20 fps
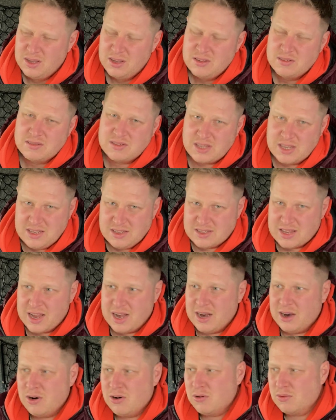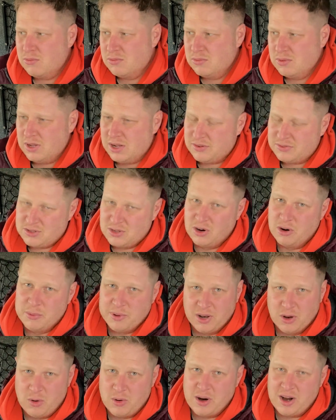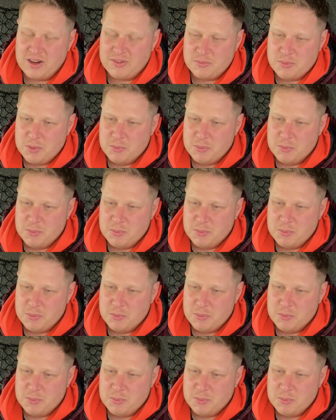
seats out. I've still got my lower half and